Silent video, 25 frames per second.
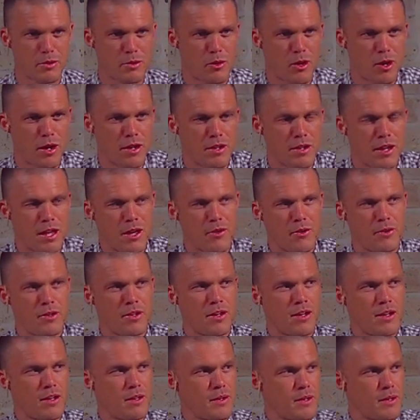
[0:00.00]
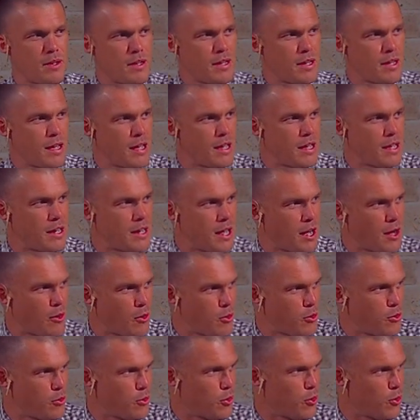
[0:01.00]
right now in
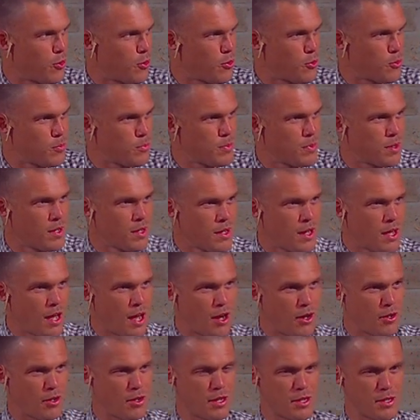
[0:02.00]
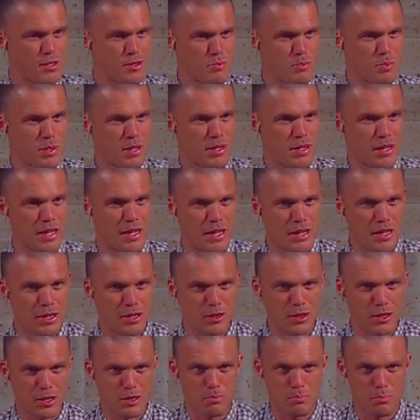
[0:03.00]
our own home, our kids have been
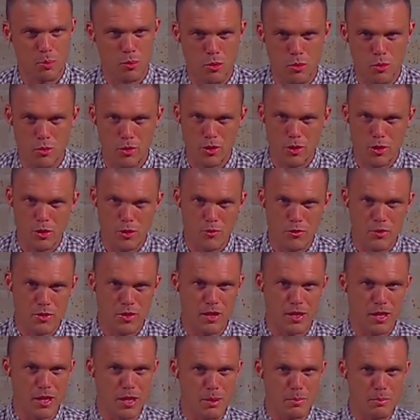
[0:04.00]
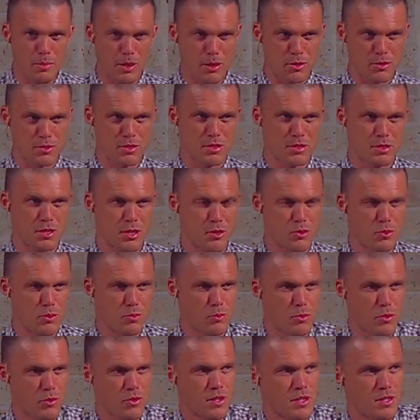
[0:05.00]
eagerly poring over the emails that tell
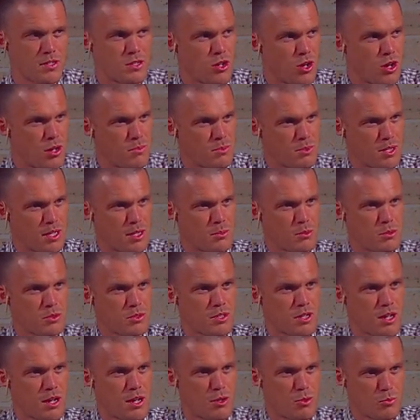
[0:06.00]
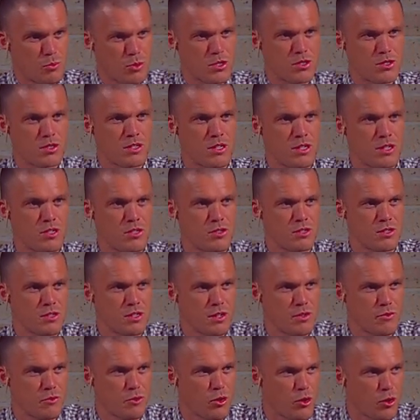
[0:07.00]
them what their timetables are and which teachers
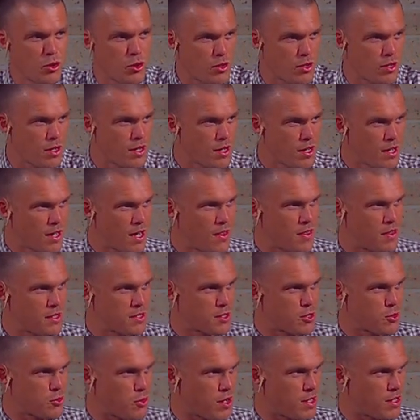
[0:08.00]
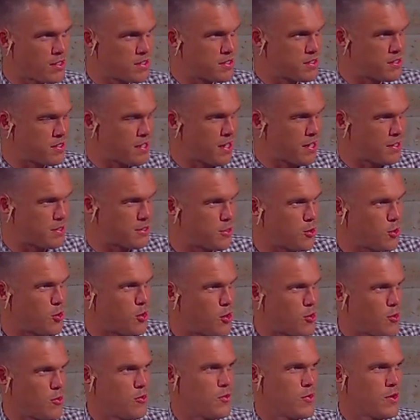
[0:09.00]
they've got, and there's a great sense
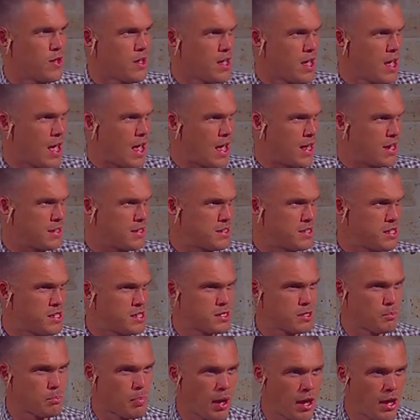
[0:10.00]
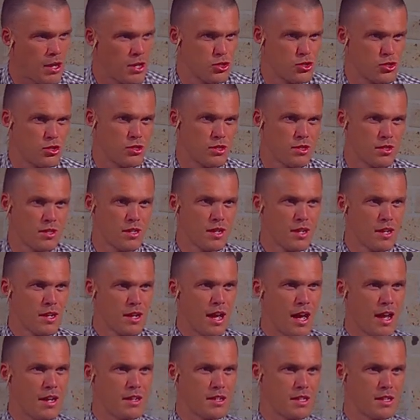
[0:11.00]
of anticipation
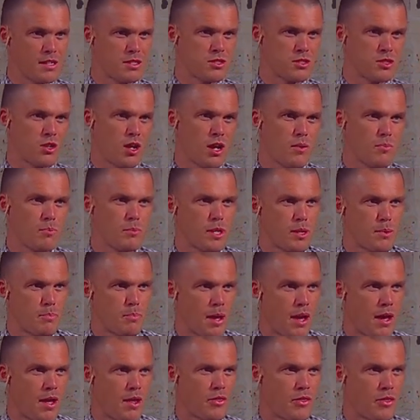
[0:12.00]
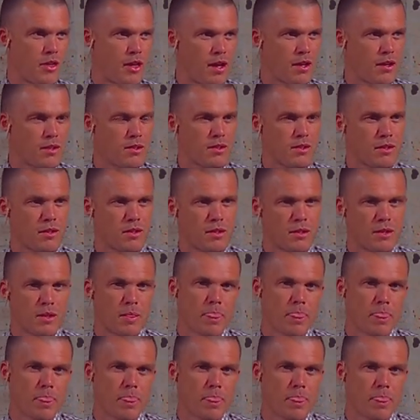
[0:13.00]
and excitement about that.